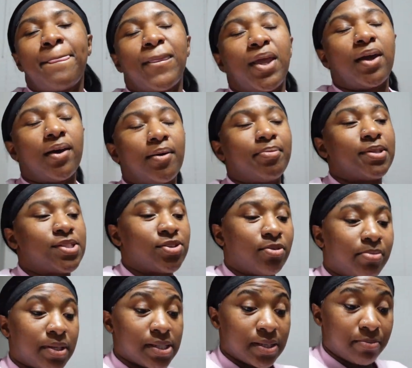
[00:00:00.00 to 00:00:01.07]
Y'all been so
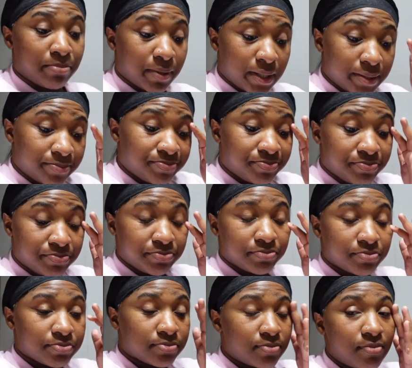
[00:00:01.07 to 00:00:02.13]
busy, but
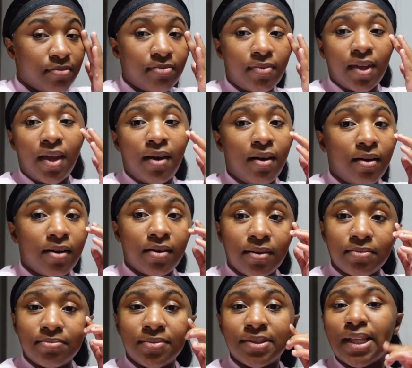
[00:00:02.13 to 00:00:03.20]

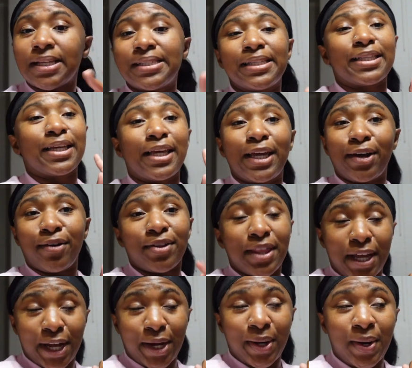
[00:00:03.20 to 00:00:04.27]
that's neither here or
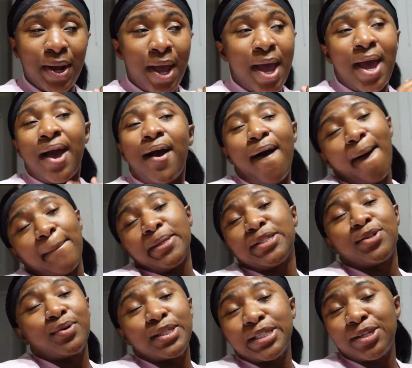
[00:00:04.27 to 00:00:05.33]
there.
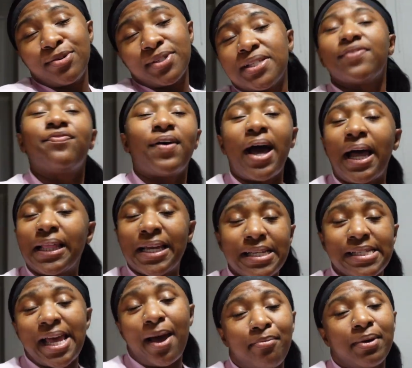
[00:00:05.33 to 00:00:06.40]
It's no excuse for how
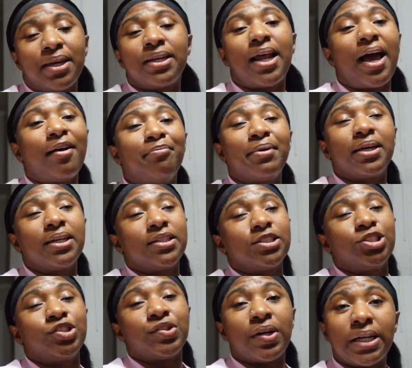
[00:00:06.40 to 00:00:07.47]
lazy I've
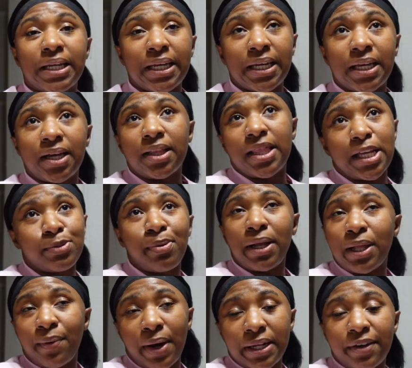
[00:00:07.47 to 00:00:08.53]
been dreading. That's
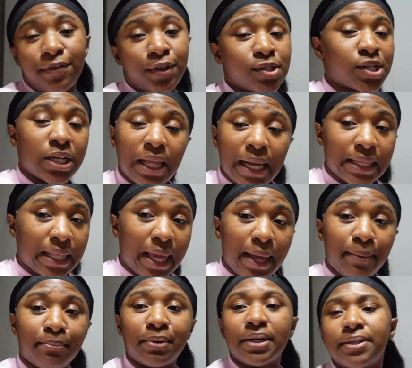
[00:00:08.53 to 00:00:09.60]
probably why the views are like
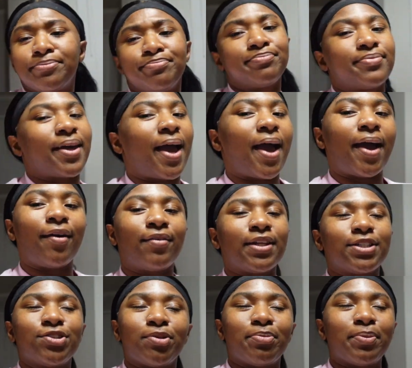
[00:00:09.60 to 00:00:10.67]
that, but I ain't
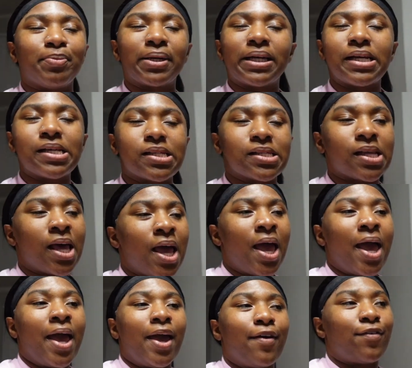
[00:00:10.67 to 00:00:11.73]
really tripping, because
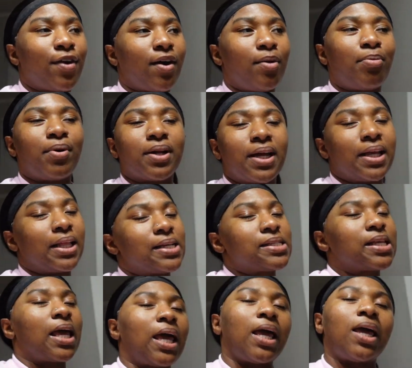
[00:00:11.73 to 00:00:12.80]
if y'all part of LS
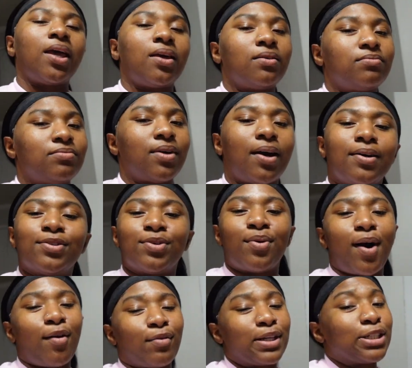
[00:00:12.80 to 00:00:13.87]
gang, y'all know
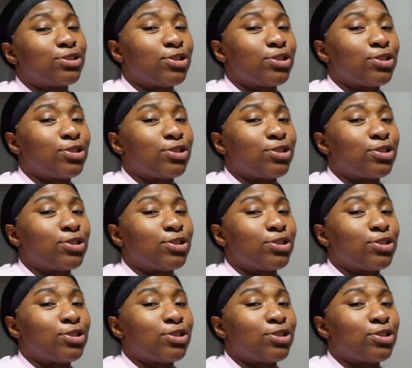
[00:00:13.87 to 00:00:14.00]
I really